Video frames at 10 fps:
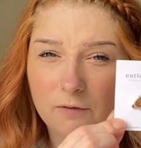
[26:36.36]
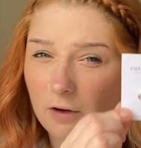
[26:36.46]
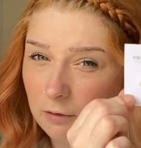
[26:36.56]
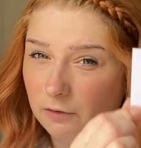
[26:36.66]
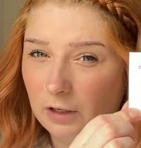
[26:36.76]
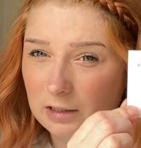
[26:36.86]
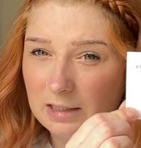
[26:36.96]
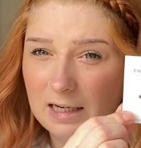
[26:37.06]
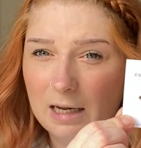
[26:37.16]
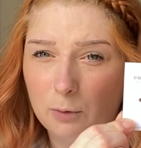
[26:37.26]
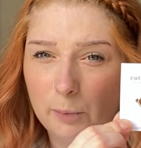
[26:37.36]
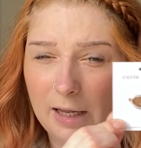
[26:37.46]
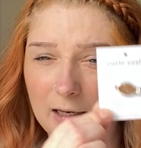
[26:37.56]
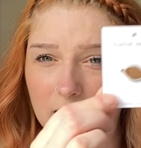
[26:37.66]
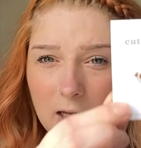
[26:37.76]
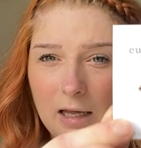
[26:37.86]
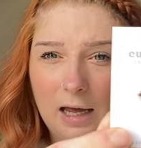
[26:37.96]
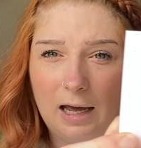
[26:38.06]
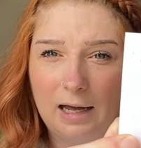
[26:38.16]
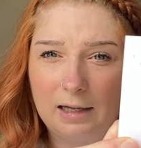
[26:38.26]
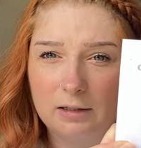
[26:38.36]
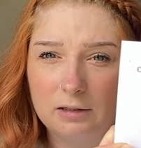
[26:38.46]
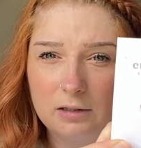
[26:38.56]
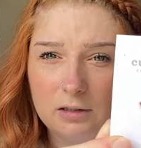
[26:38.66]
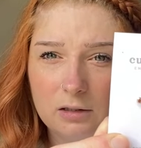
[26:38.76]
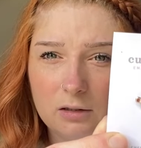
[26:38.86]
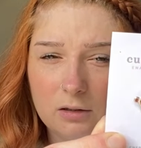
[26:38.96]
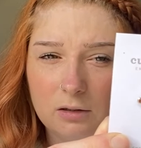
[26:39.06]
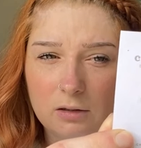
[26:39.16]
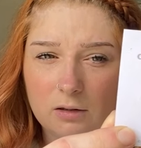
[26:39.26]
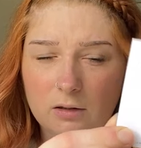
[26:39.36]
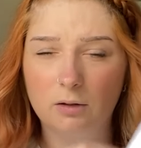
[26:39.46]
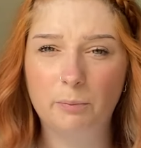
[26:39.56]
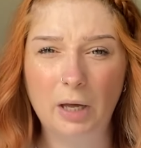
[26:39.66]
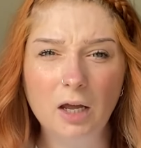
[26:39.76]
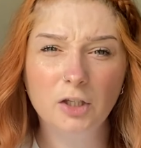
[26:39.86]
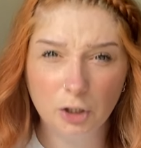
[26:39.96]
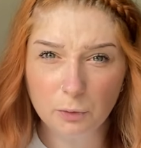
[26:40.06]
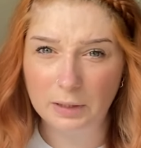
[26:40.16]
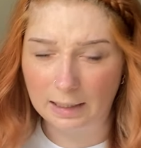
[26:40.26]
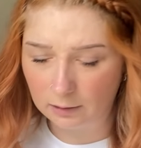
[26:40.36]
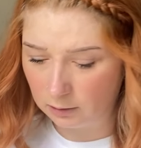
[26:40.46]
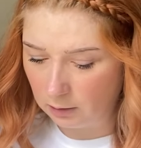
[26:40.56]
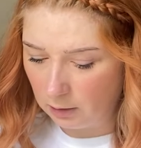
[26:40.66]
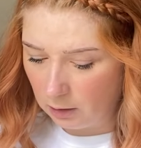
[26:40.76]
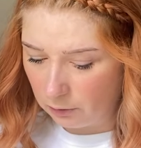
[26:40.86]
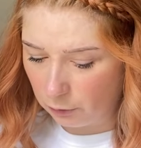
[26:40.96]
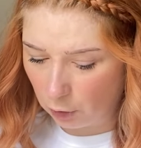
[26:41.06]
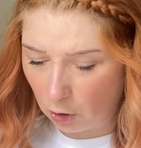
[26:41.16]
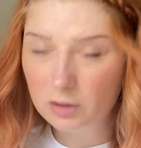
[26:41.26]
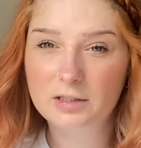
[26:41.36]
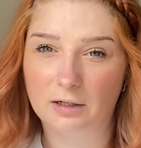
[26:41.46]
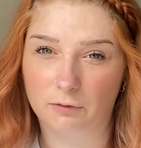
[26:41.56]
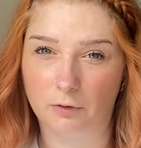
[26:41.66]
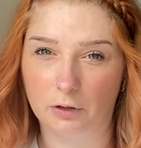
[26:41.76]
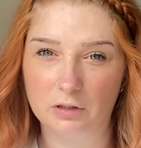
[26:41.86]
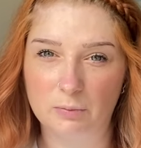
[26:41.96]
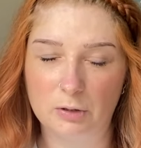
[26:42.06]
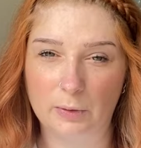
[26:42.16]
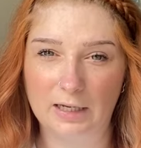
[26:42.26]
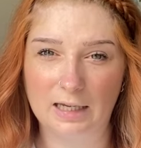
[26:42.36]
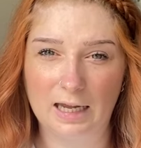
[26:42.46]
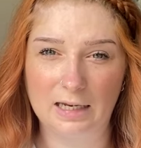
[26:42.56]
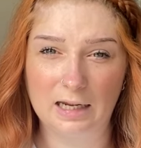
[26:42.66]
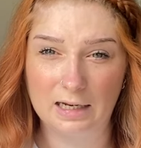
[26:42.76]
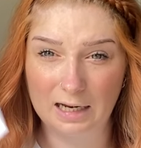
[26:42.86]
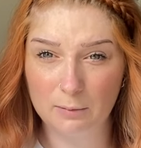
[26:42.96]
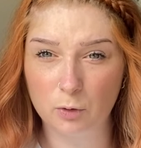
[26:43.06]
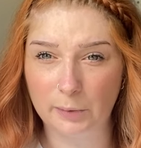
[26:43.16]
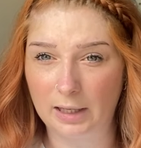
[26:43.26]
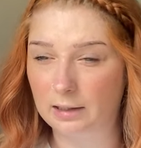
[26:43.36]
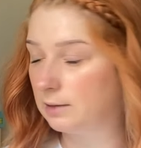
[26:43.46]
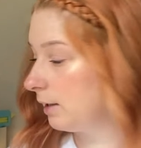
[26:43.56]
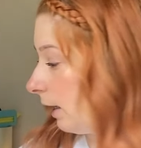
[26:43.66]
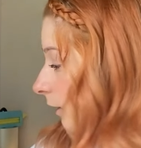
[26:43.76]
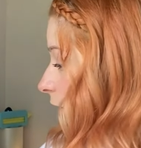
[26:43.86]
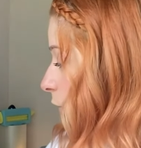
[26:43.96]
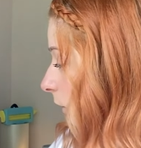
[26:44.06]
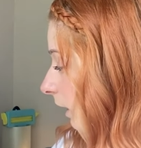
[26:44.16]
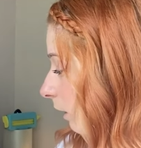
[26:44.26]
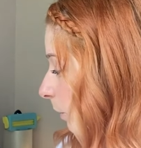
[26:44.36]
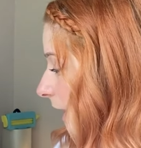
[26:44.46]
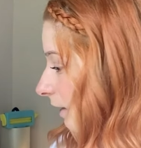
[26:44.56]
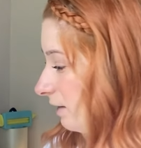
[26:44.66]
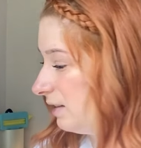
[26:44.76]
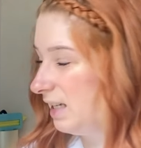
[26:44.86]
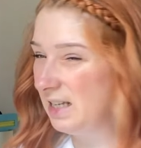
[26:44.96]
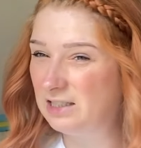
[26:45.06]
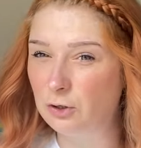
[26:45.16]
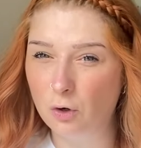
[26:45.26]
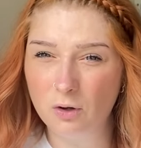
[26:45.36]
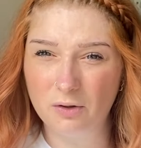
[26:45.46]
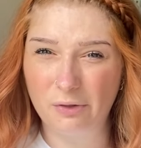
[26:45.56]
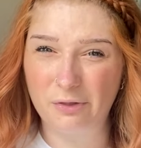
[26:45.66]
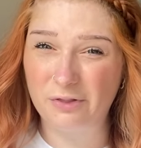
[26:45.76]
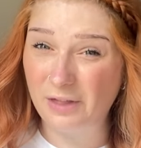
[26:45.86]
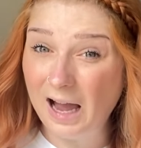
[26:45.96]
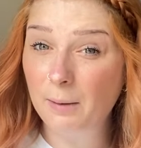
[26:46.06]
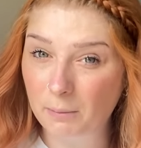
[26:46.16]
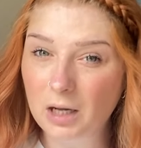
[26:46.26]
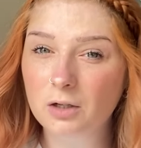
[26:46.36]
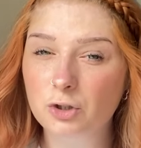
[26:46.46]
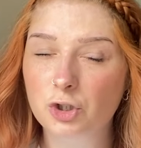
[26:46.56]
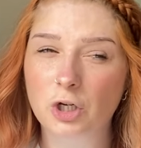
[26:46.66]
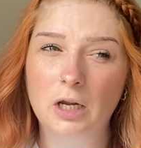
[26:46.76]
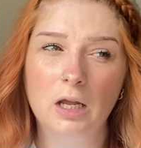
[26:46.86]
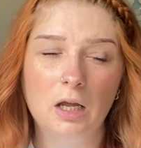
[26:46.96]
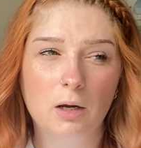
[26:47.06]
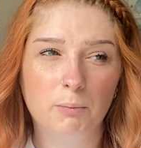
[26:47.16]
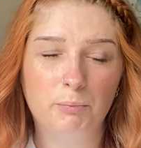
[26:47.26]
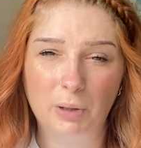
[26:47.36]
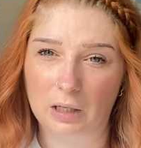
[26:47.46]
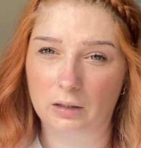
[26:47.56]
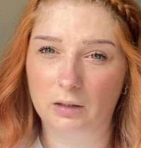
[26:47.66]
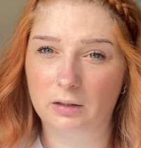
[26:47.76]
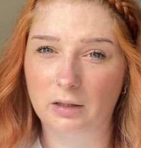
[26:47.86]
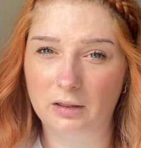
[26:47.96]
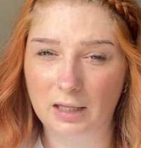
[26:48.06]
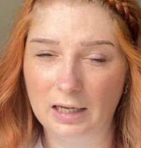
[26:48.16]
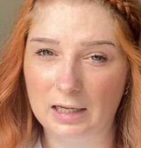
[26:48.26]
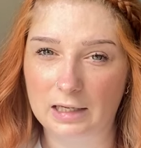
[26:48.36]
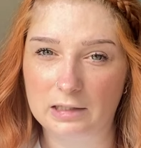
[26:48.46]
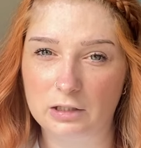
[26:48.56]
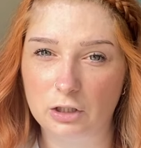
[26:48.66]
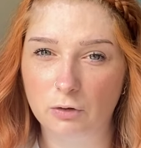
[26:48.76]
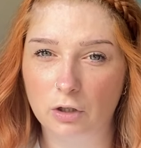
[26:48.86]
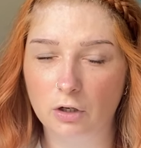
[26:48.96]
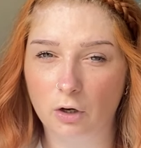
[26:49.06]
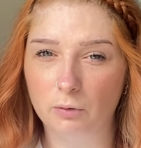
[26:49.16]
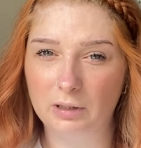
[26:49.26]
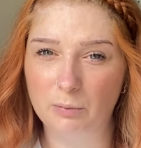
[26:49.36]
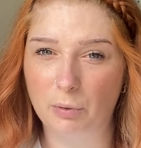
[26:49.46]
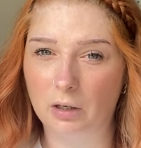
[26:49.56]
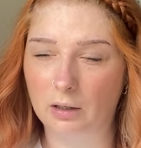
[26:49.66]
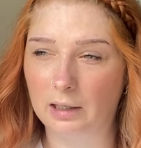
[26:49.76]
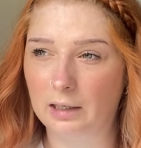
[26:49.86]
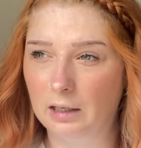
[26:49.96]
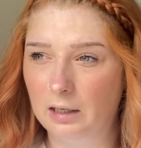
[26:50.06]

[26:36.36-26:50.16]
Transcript: very first enamel pin and per unit the cost difference between getting enamel pins and acrylic pins is not that much but the thing is you can only buy